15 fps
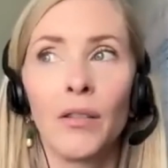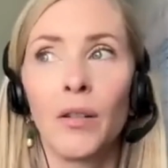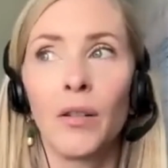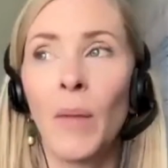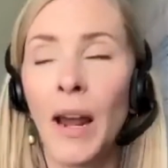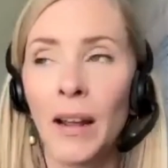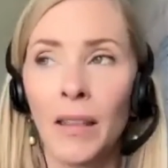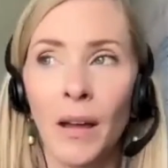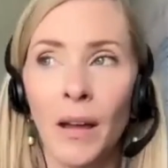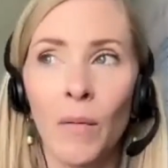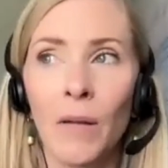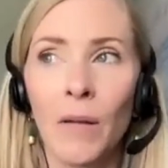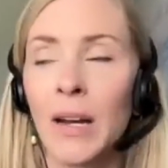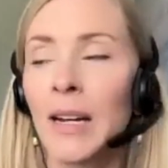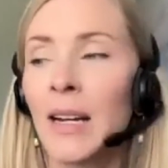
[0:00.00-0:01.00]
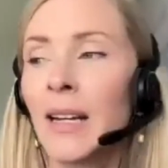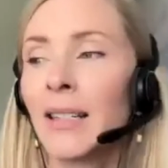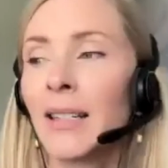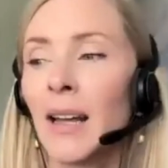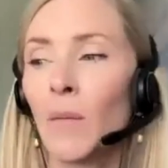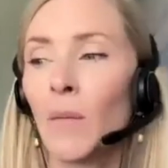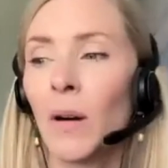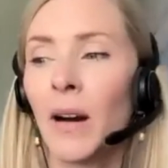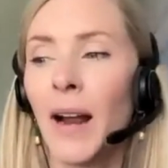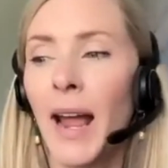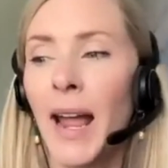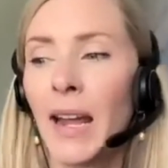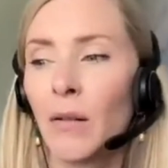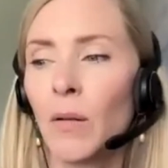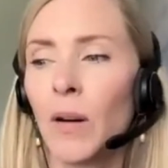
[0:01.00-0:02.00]
traumatic that we witness and we're
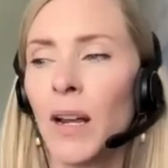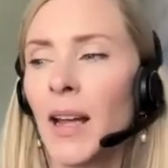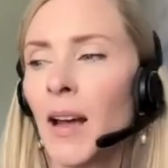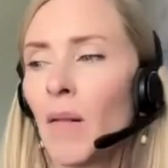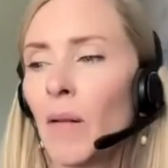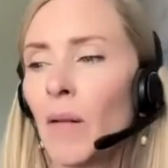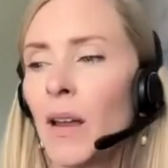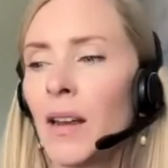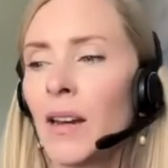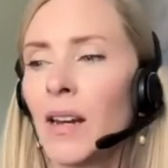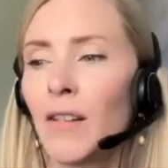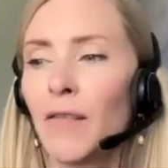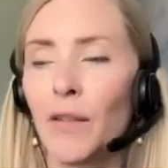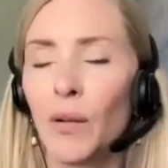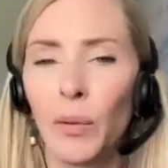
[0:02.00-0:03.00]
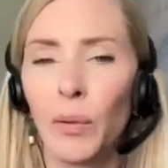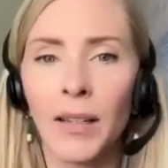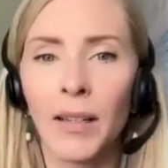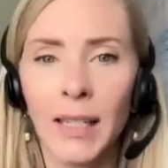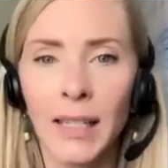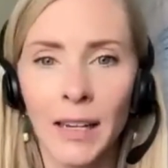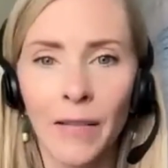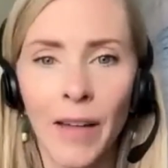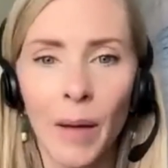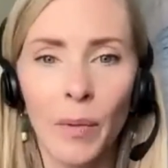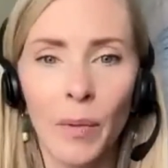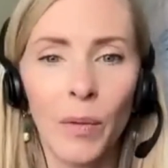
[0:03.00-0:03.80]
angry and we need full processing of that,